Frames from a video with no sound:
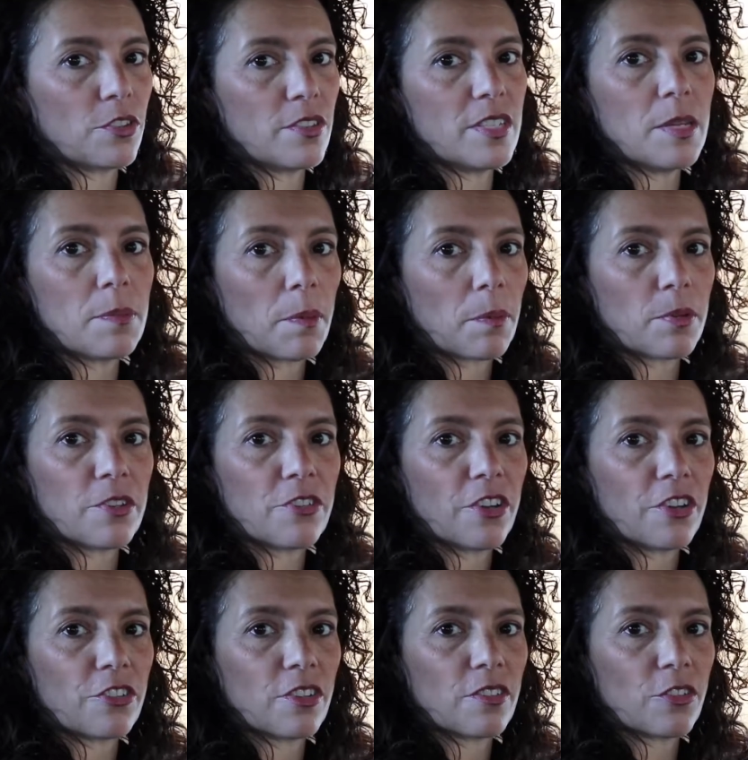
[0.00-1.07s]
deep
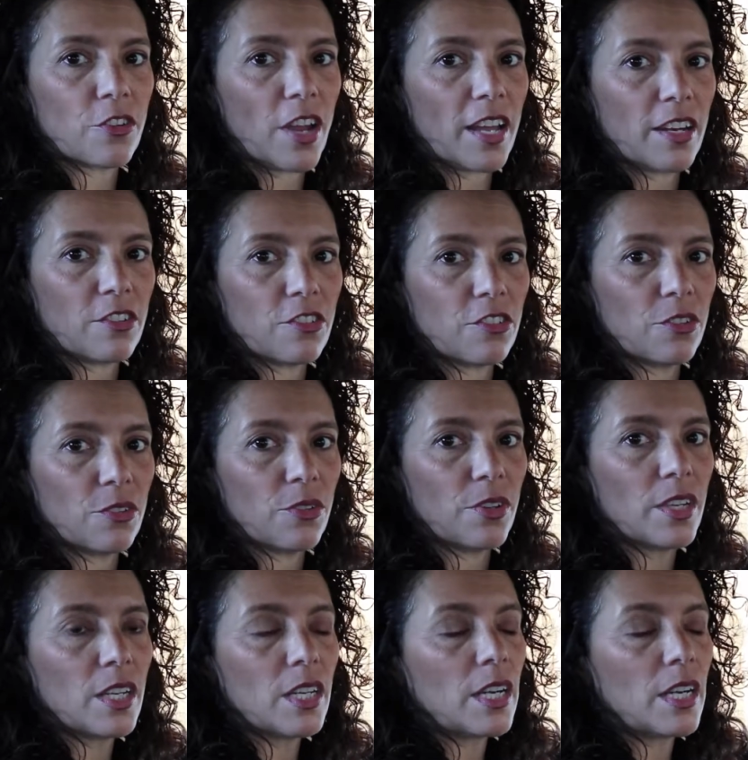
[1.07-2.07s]
appreciation of gratitude,